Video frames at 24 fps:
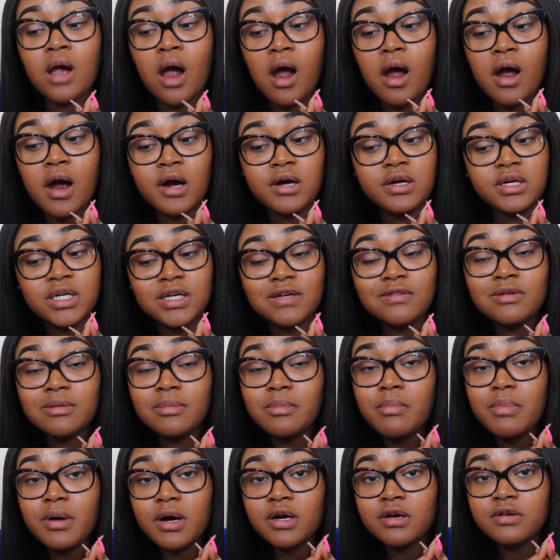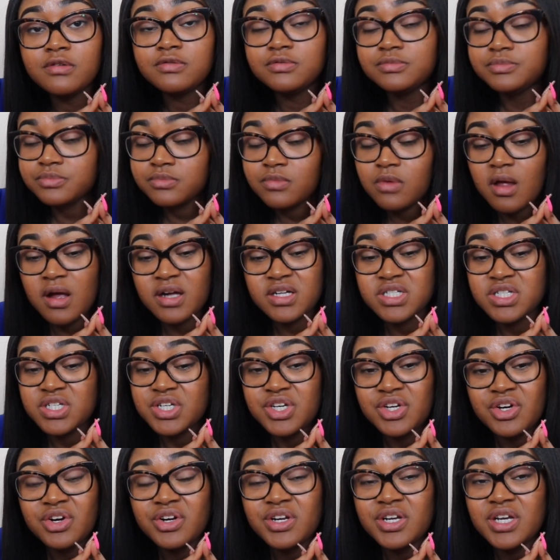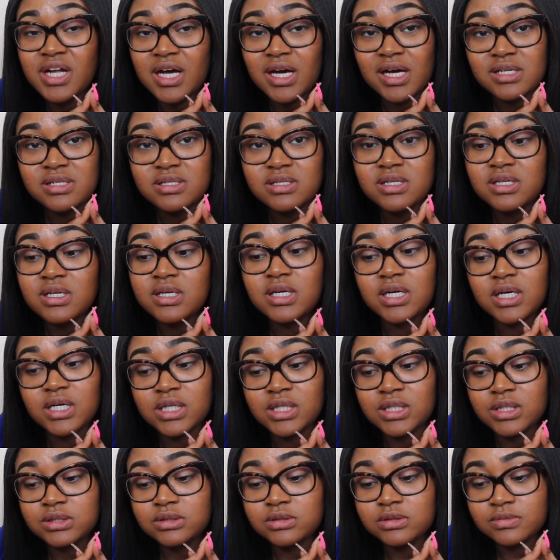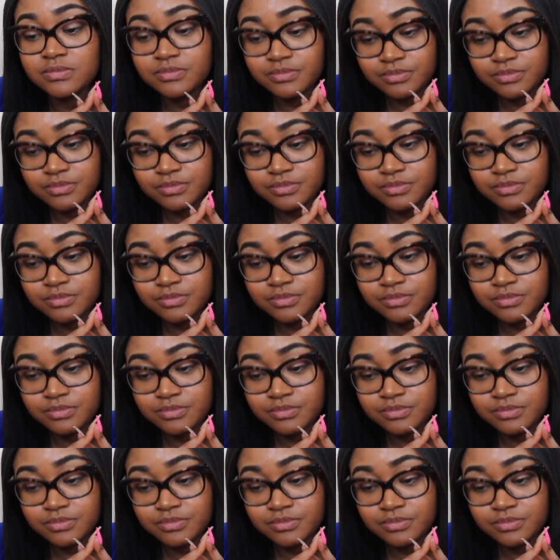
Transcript: her giving birth to your nasty kids.